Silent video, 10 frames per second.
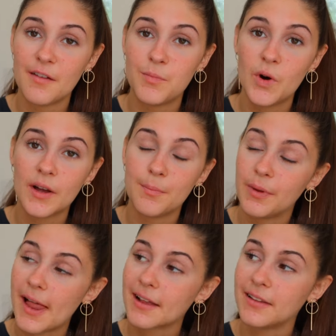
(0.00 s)
I bought a
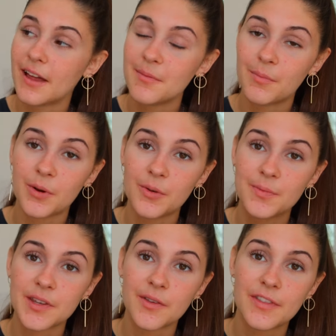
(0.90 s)
black light bulb,
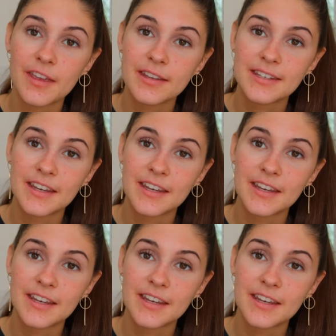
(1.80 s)
so this